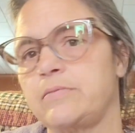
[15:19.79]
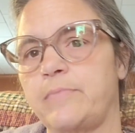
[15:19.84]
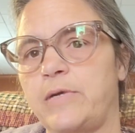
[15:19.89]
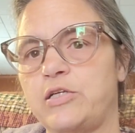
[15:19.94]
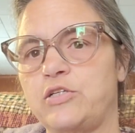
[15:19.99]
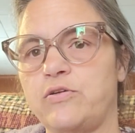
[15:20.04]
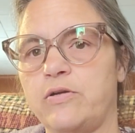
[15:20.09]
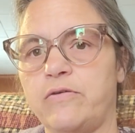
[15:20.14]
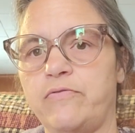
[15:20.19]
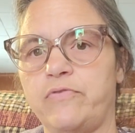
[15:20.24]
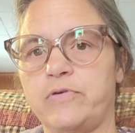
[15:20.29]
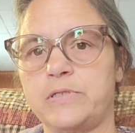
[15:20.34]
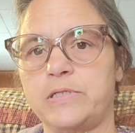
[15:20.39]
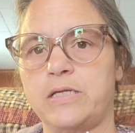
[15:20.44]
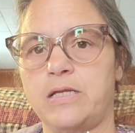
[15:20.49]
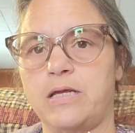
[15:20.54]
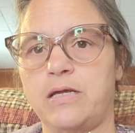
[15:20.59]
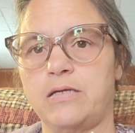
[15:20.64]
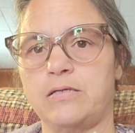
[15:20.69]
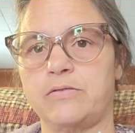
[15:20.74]
my drink for
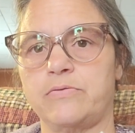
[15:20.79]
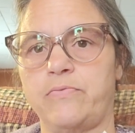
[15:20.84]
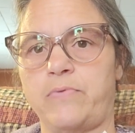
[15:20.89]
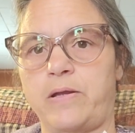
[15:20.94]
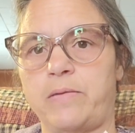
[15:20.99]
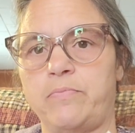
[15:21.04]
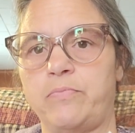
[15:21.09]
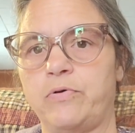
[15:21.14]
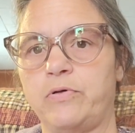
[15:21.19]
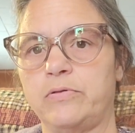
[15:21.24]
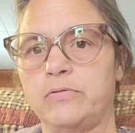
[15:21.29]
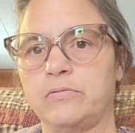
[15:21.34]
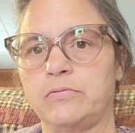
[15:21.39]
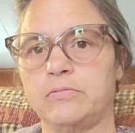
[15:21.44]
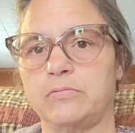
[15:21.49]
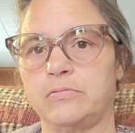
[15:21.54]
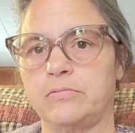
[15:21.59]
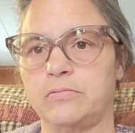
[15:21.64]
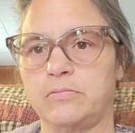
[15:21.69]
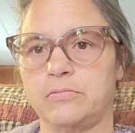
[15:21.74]
today is Red Bull.
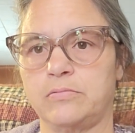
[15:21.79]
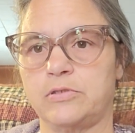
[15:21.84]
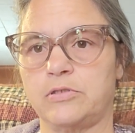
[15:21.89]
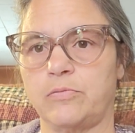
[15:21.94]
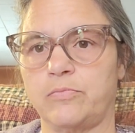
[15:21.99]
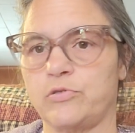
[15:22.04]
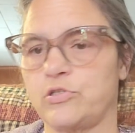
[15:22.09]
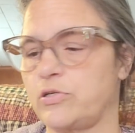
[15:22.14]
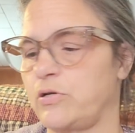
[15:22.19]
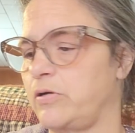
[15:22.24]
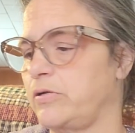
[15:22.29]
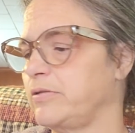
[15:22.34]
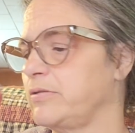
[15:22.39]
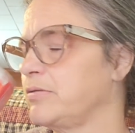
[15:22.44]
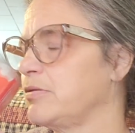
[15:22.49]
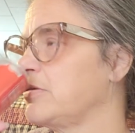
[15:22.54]
It's almost gone.